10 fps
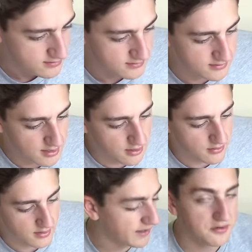
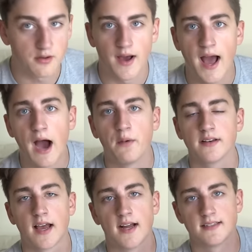So, I don't know how
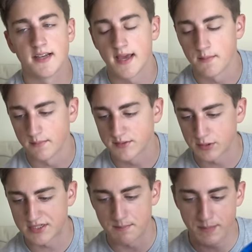in God's name I'm
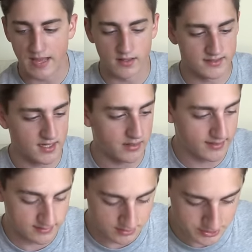supposed to balance on
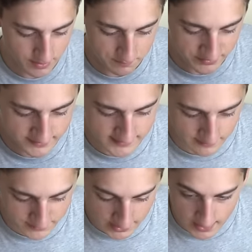this and jump at the
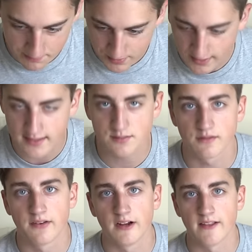same time, but I guess we'll
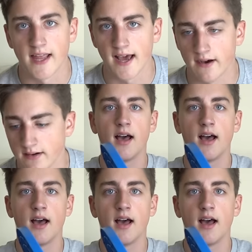figure that out.